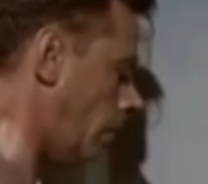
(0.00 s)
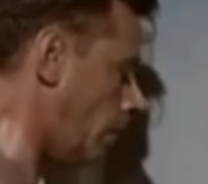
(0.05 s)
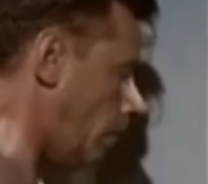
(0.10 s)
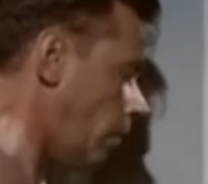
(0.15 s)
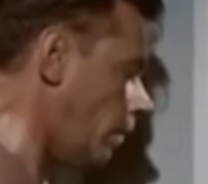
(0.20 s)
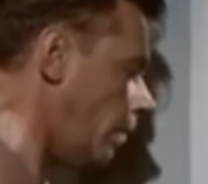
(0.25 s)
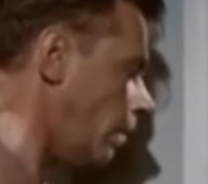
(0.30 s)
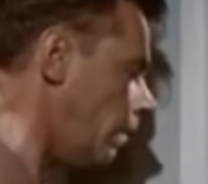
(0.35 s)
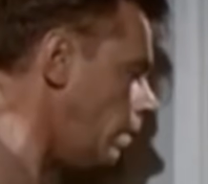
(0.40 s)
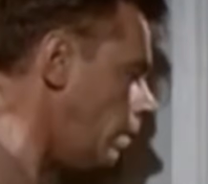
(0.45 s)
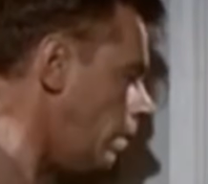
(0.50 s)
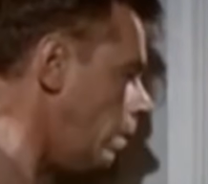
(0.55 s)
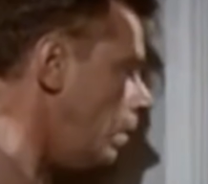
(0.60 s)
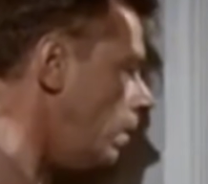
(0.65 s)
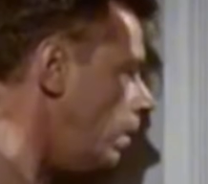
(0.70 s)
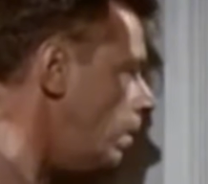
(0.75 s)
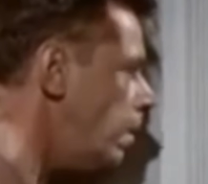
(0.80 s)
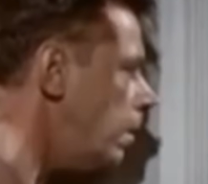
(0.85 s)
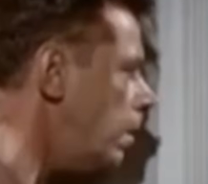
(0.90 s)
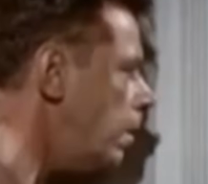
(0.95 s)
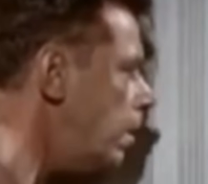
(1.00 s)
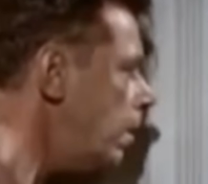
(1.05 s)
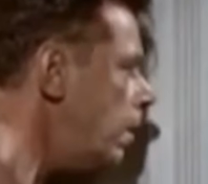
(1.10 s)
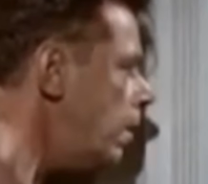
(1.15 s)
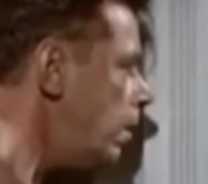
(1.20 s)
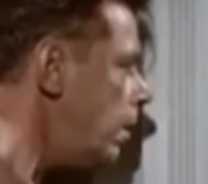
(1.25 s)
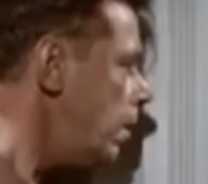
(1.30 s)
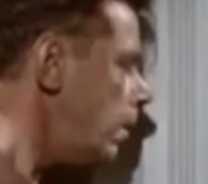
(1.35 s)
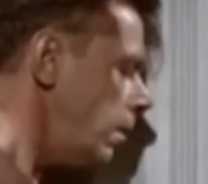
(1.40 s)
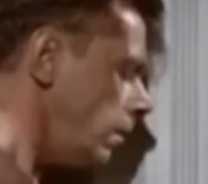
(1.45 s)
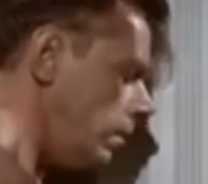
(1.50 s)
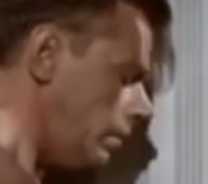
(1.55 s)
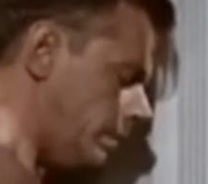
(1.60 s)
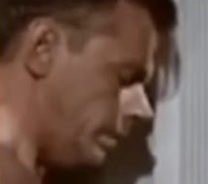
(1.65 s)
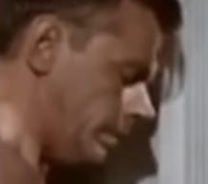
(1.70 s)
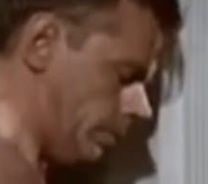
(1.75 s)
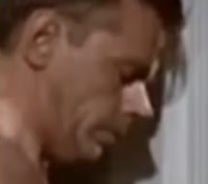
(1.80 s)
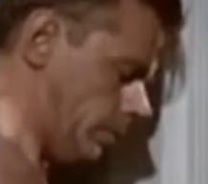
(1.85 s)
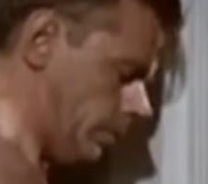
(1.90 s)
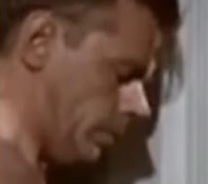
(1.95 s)
as wild.
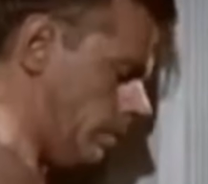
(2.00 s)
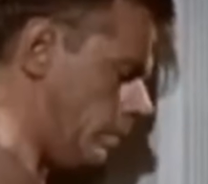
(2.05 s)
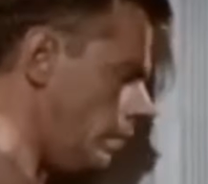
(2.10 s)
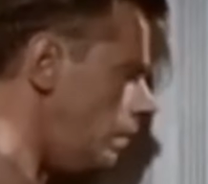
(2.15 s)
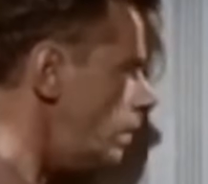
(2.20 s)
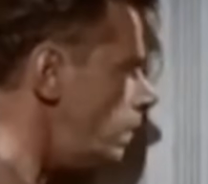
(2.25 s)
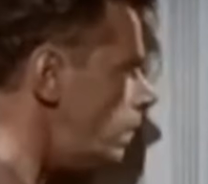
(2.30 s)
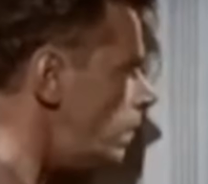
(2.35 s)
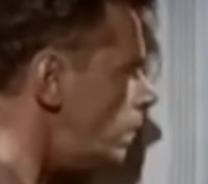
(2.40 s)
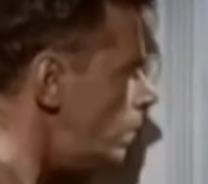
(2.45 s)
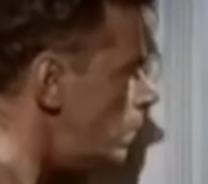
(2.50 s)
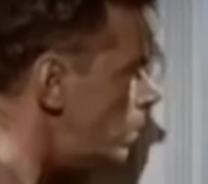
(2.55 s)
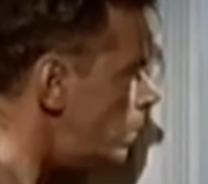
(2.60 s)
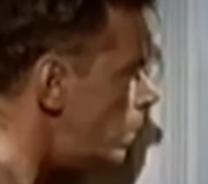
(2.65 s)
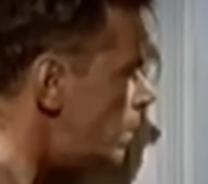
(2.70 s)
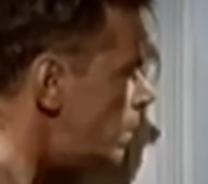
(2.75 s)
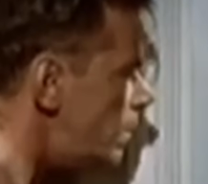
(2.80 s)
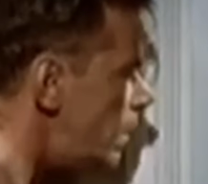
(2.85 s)
During this time,